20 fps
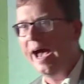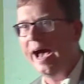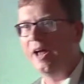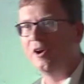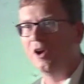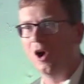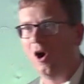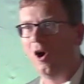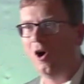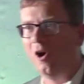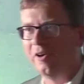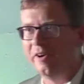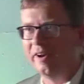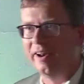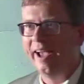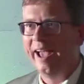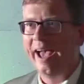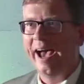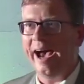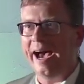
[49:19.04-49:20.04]
and
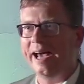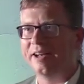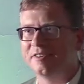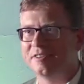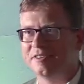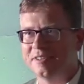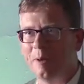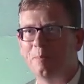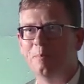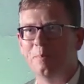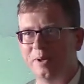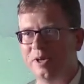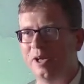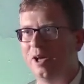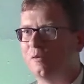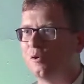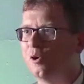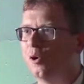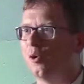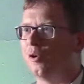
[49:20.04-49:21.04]
on, and somebody,
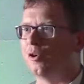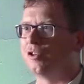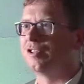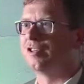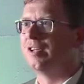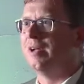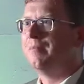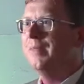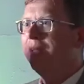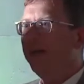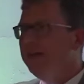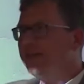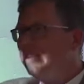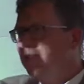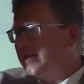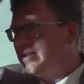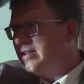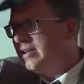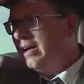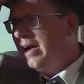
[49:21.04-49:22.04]
of course,
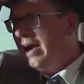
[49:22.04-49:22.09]
isn't